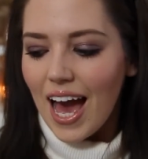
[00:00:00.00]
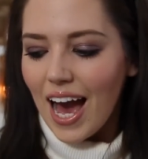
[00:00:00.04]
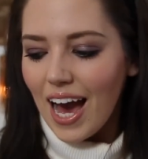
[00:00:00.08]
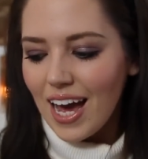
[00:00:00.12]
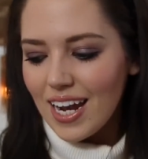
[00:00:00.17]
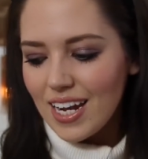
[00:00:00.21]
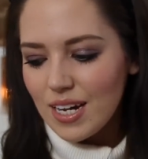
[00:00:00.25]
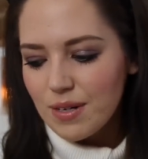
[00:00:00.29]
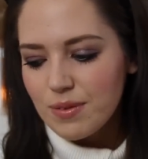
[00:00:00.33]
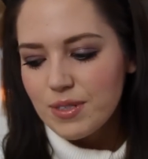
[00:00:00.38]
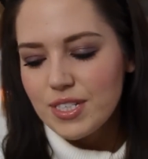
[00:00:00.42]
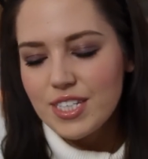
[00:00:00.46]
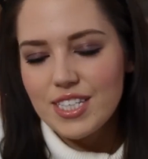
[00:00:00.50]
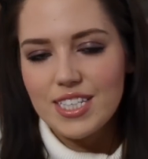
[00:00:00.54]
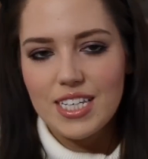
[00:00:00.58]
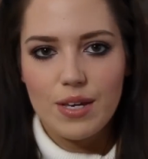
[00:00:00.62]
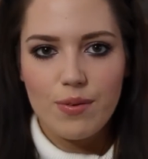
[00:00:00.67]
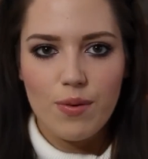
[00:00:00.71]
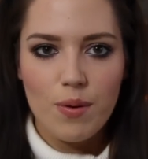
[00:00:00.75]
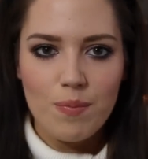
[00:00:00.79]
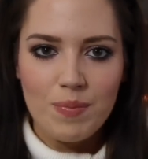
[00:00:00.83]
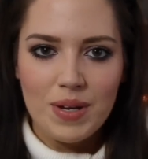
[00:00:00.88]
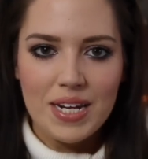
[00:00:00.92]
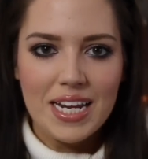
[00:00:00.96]
and I will see
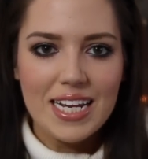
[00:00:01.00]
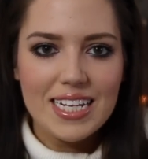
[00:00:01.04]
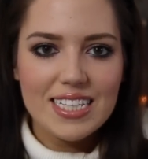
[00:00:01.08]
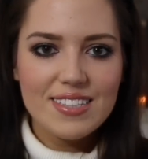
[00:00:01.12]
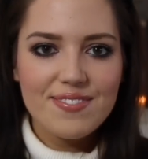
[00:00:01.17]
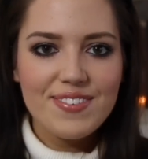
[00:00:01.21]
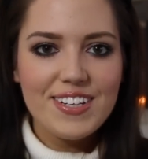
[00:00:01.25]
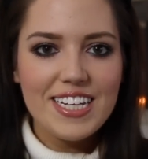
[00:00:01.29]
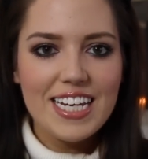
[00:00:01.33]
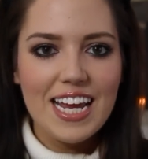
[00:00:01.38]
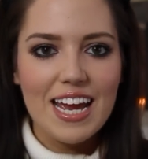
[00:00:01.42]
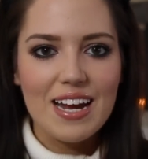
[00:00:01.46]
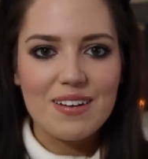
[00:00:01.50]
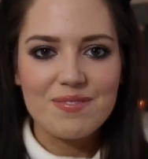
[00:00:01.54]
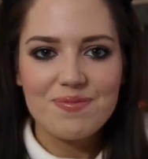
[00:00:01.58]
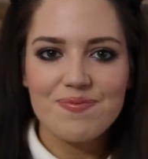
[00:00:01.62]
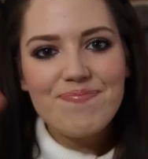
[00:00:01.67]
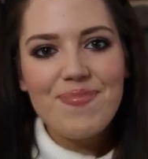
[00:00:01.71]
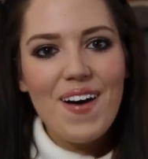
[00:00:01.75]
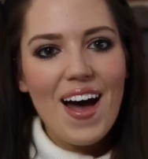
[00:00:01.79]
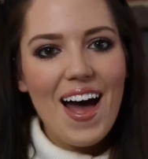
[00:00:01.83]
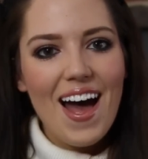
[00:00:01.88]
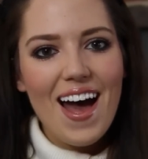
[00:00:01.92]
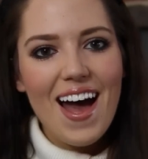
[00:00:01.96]
you in my next video.
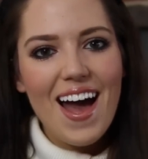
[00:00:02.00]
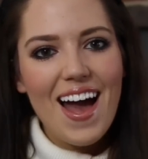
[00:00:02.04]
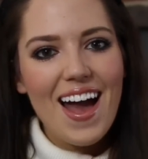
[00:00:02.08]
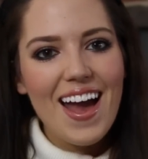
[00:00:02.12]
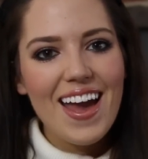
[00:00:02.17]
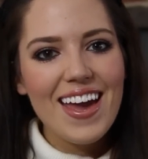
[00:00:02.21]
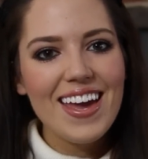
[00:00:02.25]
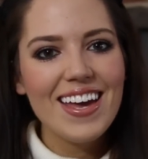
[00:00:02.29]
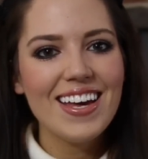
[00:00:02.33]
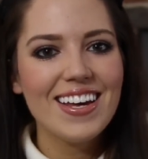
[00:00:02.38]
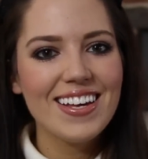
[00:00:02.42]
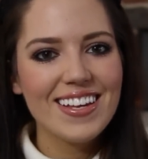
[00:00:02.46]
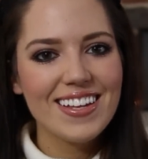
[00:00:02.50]
Bye!